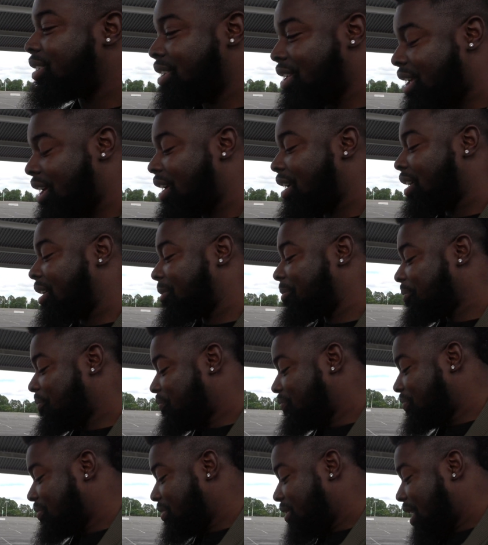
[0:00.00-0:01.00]
Yeah.
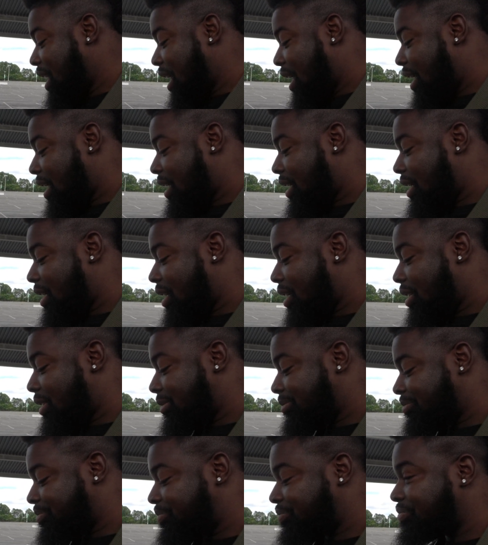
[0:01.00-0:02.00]
And
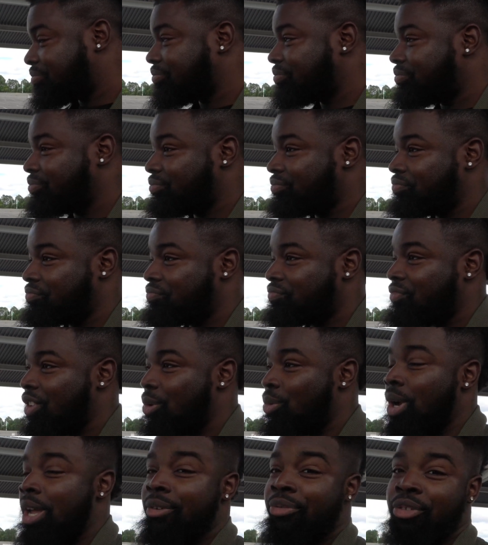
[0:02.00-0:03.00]

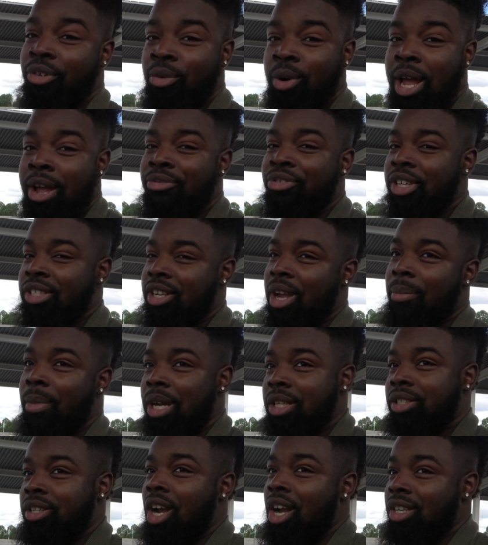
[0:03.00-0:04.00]
when I first got
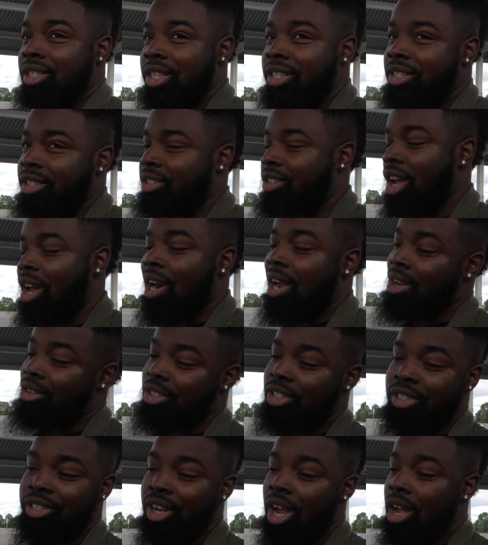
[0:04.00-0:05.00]
my charge, he just thought I
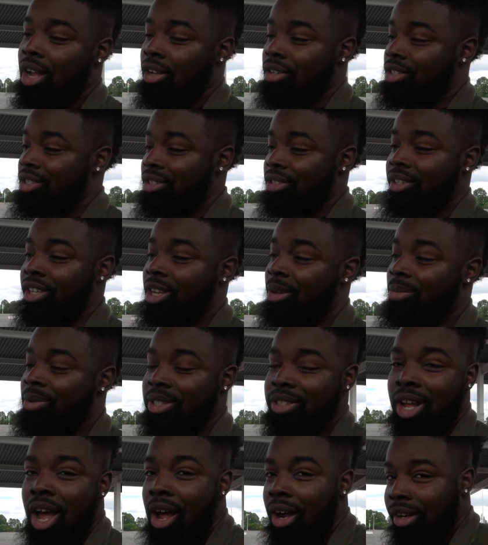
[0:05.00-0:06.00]
was just gonna just keep it
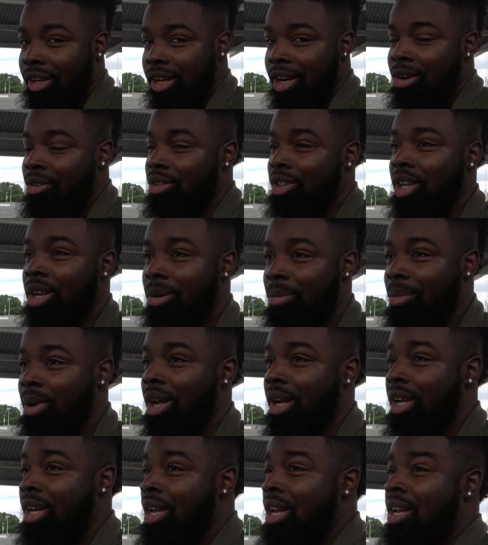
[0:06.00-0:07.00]
stock and everything,
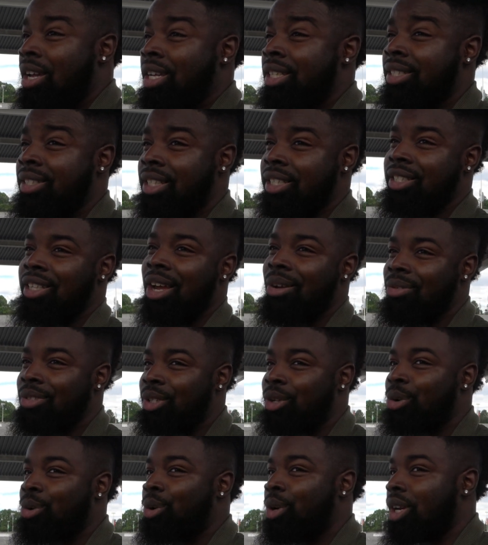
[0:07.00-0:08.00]
but he sees I was
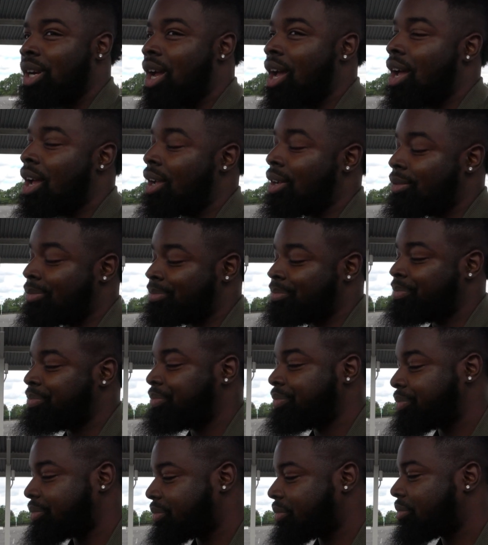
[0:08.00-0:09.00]
doing.
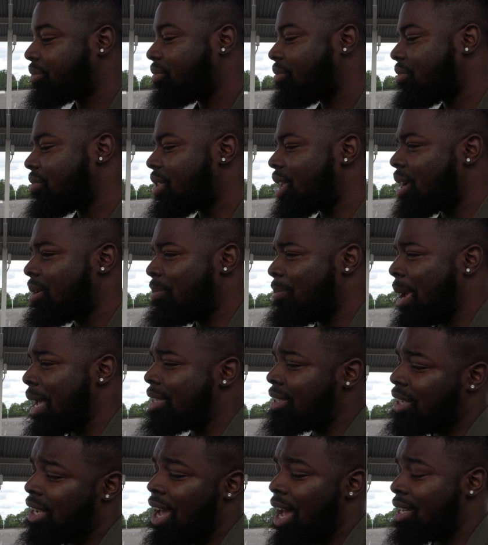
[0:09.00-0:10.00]

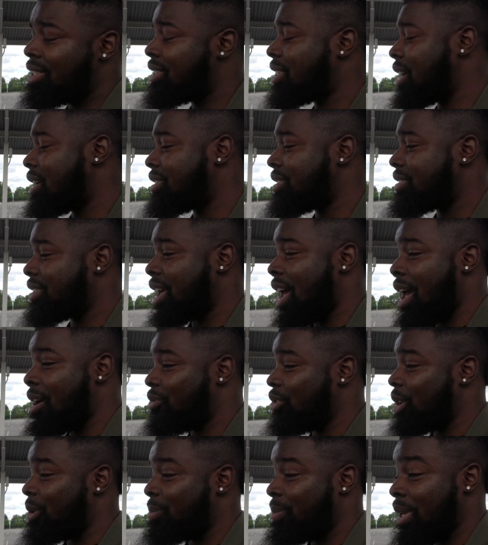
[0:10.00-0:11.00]
Basically, I touched
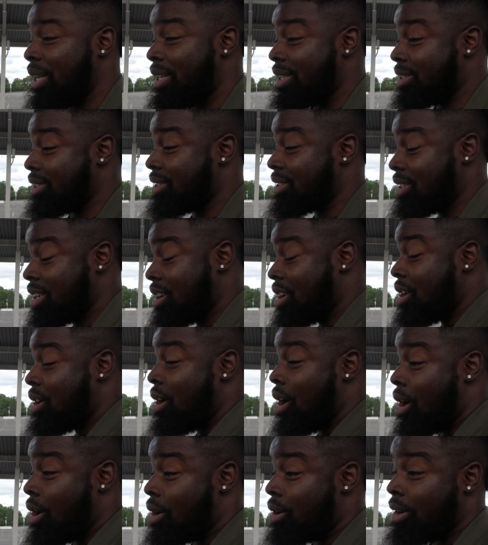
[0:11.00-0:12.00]
every piece
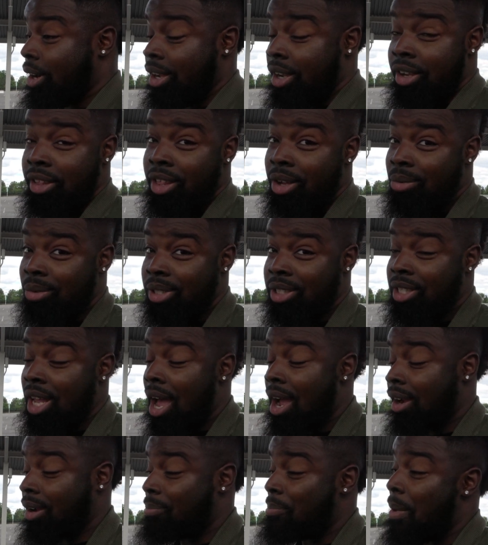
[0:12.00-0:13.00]
on here that was
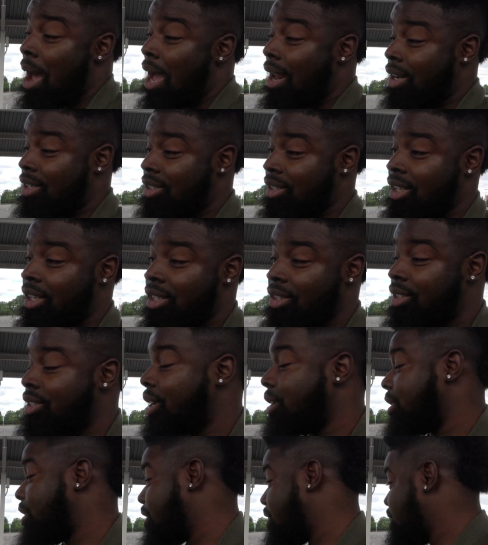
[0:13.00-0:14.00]
stock, minus the
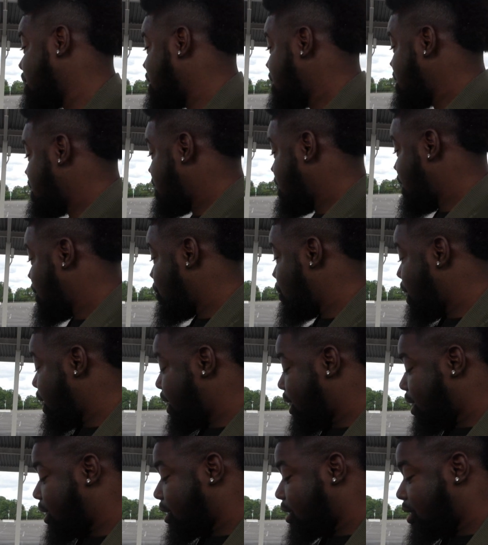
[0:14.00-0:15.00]
interior.
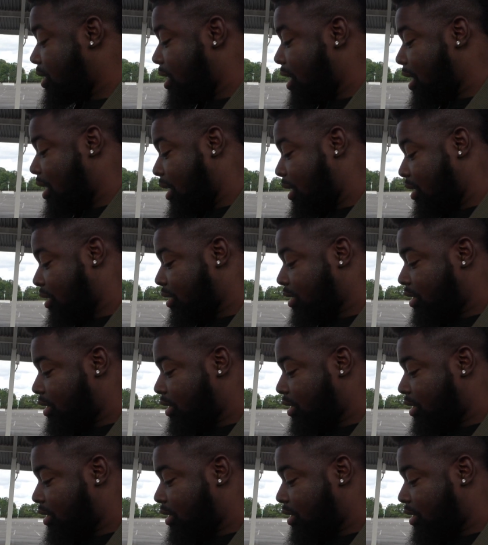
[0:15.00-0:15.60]
Wing done.